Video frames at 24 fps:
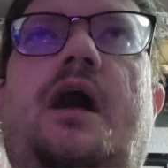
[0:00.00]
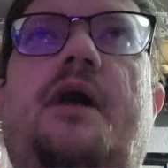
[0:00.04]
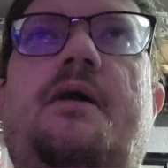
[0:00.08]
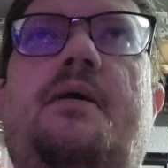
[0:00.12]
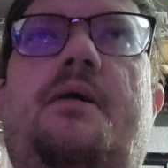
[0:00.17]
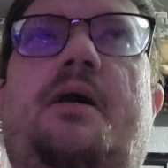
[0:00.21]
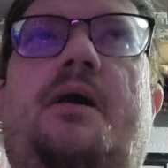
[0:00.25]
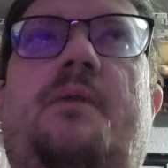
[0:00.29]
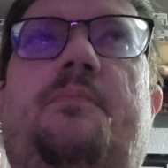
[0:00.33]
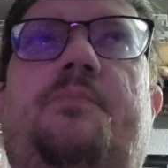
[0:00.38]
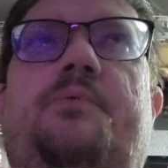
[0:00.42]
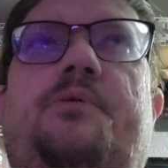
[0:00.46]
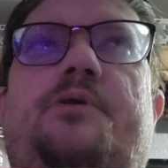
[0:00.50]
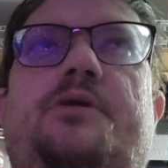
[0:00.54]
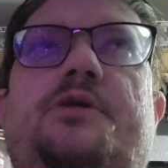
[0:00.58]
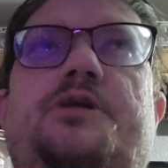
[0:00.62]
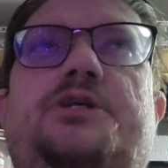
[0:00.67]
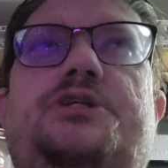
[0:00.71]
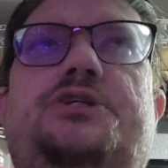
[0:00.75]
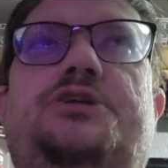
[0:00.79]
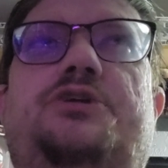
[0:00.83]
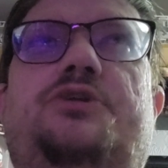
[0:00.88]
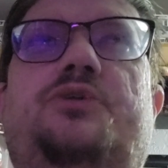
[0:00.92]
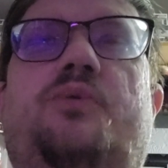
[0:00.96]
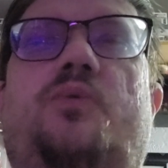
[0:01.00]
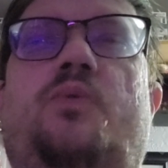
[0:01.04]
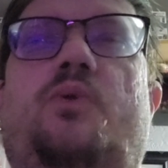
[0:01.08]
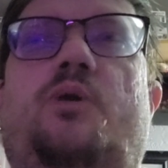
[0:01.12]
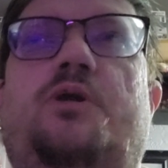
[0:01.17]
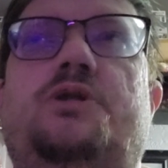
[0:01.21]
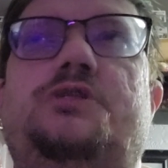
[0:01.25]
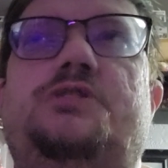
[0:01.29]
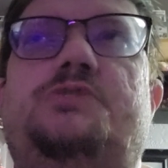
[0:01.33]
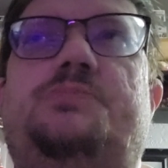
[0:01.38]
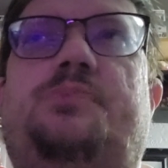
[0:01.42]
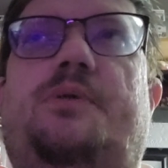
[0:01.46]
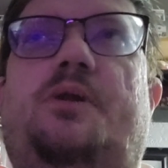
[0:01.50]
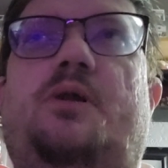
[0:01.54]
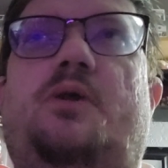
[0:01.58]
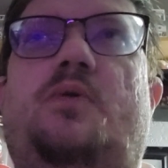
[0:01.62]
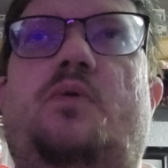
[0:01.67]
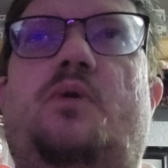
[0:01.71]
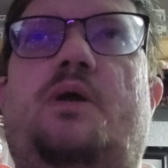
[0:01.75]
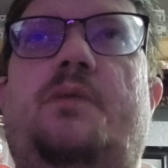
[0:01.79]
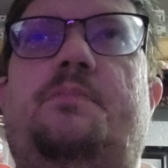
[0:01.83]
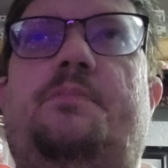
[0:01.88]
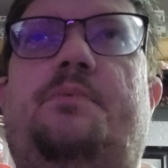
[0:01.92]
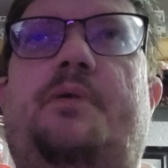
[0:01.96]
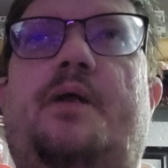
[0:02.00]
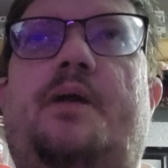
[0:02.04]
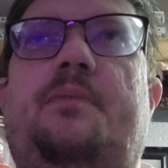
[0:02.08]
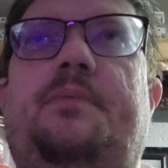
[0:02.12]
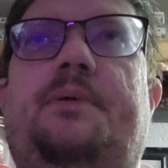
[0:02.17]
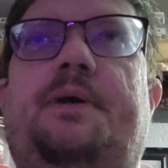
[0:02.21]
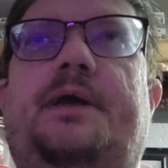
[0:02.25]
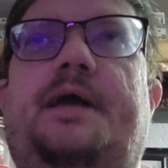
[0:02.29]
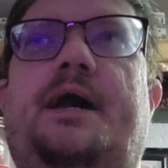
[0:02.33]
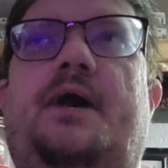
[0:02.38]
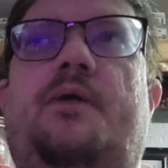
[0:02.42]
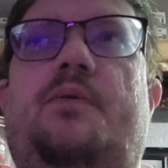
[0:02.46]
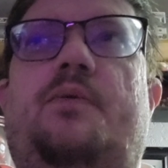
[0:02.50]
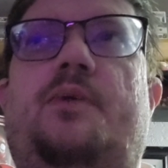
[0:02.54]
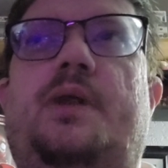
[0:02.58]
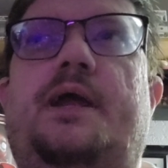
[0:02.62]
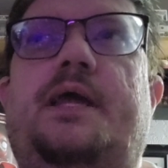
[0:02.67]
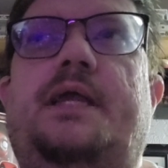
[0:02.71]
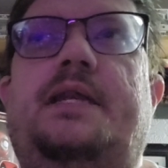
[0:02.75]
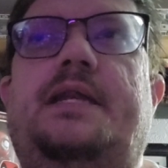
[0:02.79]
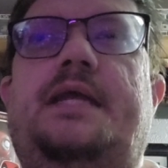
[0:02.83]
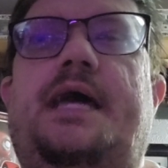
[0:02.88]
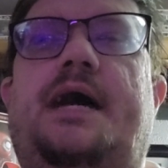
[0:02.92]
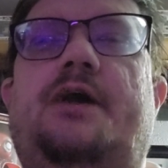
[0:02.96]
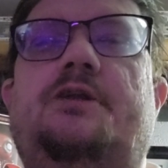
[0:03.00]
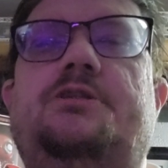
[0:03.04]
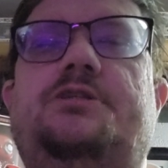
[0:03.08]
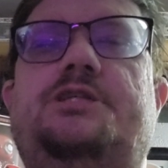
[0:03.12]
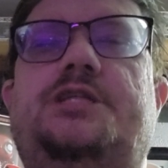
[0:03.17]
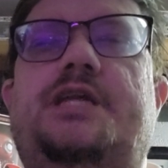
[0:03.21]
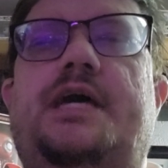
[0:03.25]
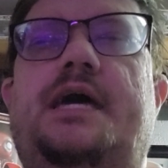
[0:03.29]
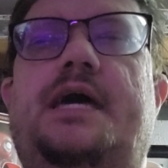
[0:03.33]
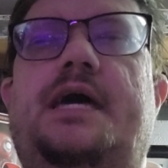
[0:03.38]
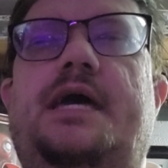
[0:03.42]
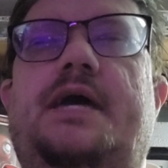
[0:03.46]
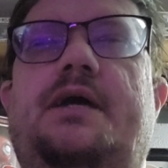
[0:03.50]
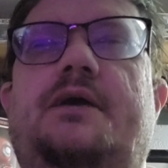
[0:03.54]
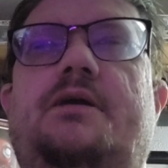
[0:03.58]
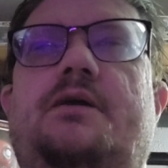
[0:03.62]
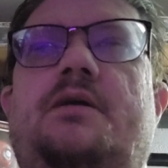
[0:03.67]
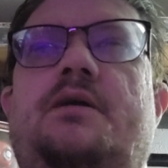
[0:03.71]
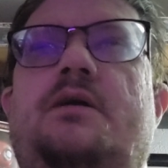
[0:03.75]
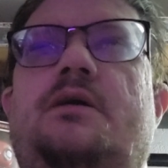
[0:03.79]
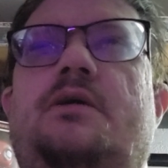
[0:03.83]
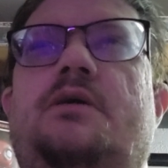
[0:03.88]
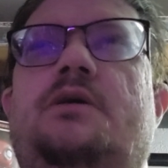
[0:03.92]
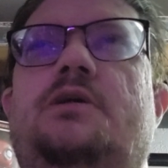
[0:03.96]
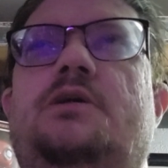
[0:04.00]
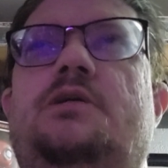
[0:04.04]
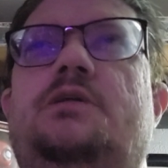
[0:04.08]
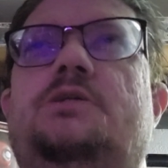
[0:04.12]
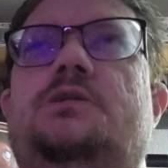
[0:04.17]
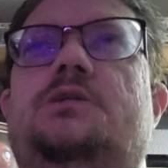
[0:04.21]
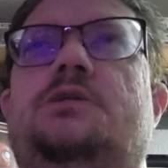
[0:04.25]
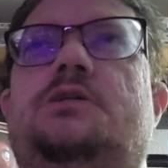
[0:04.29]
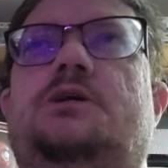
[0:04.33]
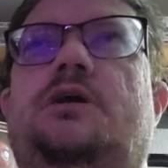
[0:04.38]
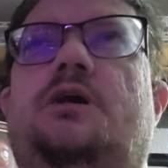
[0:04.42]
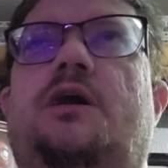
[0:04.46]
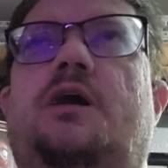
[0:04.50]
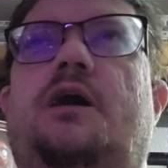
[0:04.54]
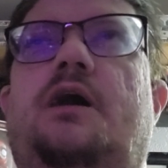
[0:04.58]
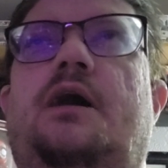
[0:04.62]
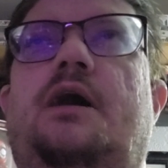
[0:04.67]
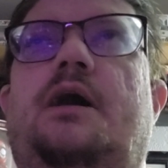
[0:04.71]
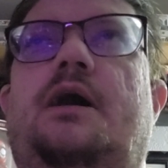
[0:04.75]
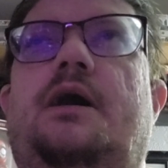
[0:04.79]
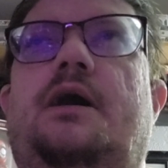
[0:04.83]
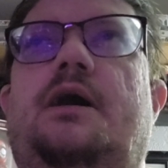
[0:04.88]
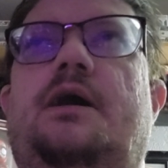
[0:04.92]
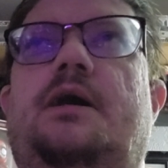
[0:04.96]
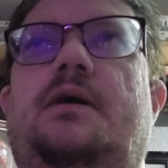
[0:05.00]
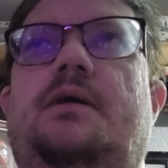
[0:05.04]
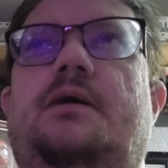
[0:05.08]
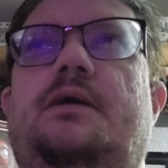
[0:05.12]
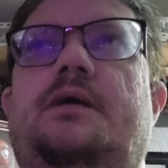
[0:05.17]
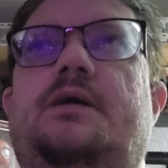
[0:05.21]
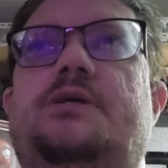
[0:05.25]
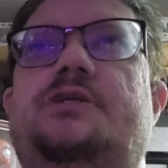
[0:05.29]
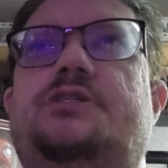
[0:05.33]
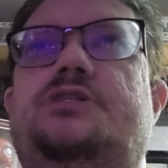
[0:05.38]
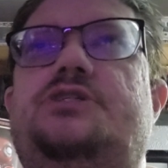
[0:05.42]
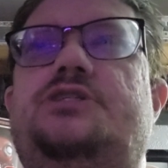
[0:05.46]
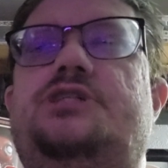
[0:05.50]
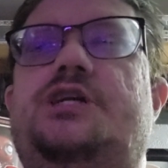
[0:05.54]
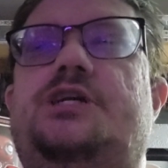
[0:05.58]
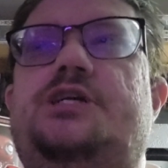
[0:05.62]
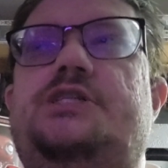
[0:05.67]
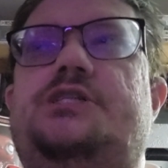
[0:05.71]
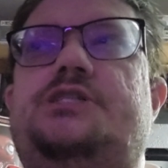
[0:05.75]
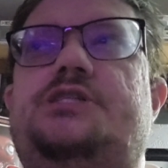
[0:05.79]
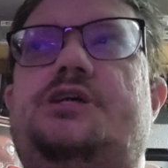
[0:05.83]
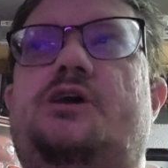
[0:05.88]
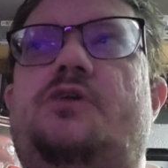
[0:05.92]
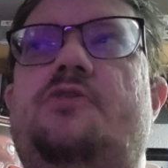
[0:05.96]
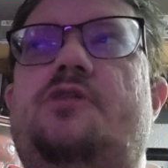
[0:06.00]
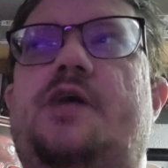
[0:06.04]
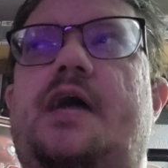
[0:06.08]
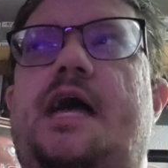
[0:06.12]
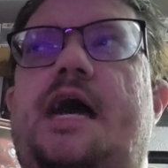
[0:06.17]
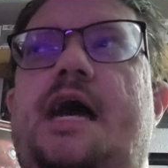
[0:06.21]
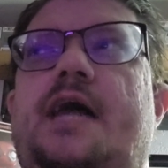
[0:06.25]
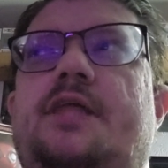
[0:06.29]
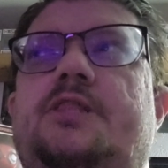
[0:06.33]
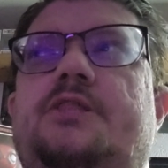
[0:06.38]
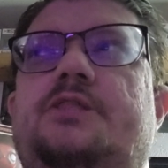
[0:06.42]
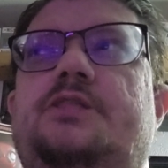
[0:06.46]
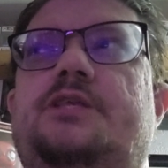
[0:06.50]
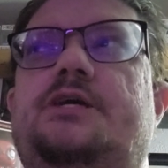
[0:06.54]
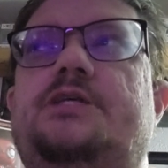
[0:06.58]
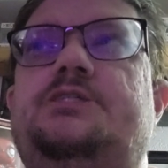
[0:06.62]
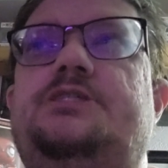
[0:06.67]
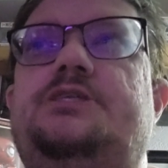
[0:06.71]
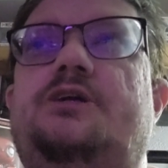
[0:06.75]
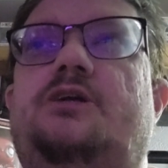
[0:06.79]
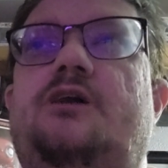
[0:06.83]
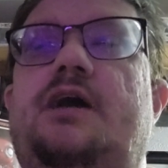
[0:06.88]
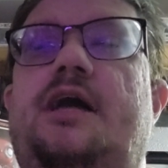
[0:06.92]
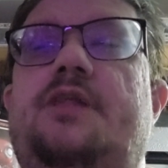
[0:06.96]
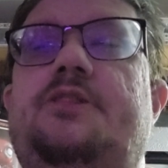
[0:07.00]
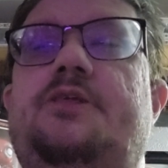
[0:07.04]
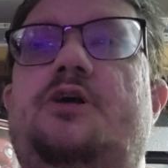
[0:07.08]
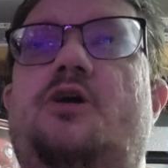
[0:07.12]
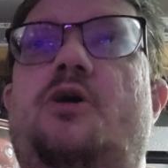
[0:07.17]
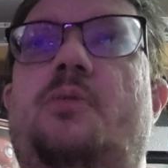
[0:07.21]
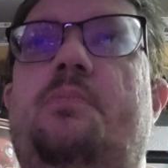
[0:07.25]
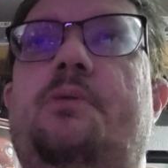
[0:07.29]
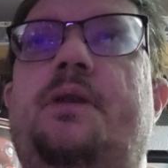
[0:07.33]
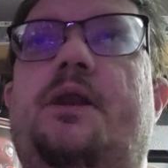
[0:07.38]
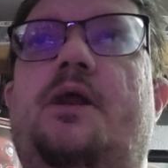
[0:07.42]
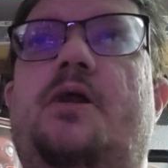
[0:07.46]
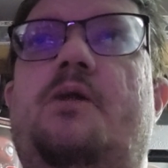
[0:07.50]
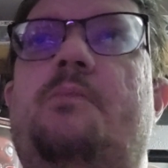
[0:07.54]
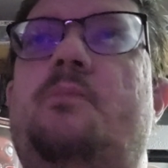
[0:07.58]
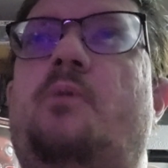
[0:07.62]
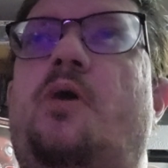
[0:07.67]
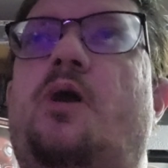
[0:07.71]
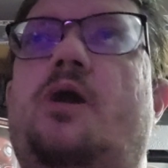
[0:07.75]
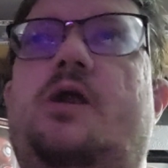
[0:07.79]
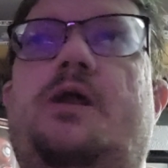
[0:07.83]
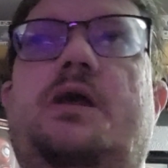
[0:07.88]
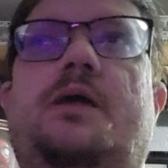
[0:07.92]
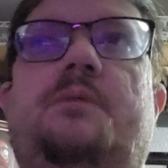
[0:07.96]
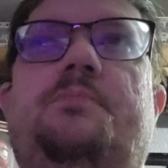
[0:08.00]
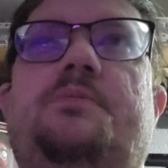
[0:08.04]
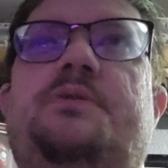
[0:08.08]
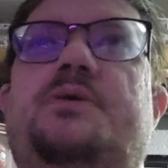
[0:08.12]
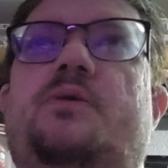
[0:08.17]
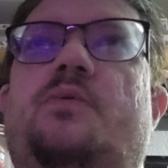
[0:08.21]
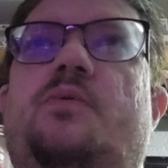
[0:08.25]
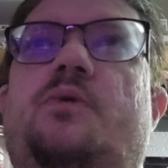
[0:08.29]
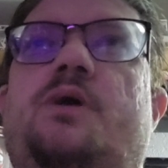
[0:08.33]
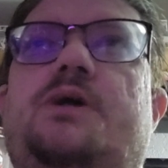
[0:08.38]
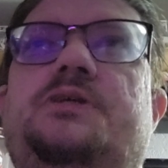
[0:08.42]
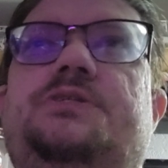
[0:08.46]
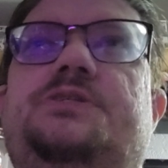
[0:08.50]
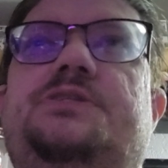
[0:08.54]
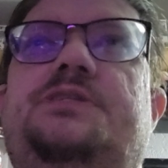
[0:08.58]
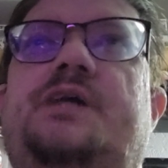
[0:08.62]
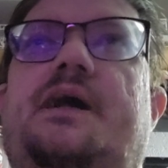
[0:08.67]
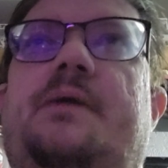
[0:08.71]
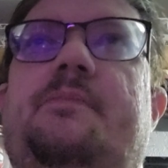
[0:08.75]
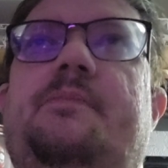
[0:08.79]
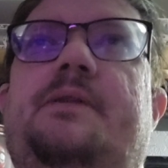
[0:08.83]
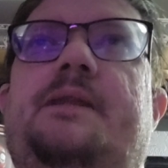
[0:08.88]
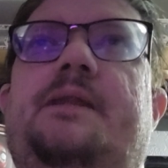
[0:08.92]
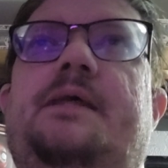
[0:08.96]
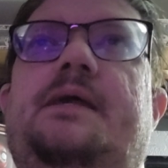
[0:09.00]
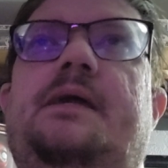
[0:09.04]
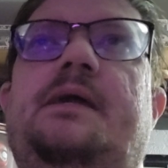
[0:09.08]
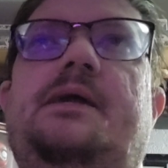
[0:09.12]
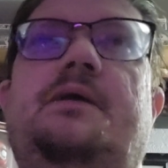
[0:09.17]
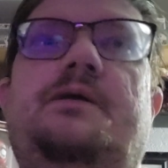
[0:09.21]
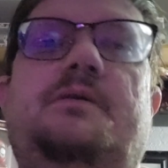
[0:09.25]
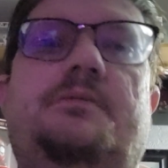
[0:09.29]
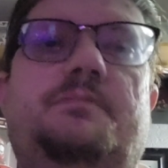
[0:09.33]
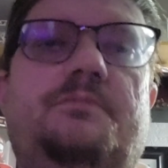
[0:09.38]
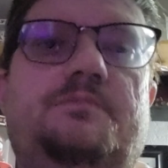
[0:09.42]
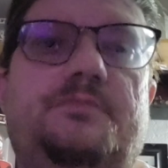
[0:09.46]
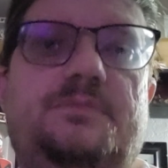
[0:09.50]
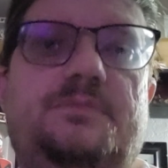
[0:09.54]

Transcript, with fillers: I, I'm pretty sure the Warrensburg one probably got rained out today uh, is just so they have they still have the open air market, but there wasn't that many.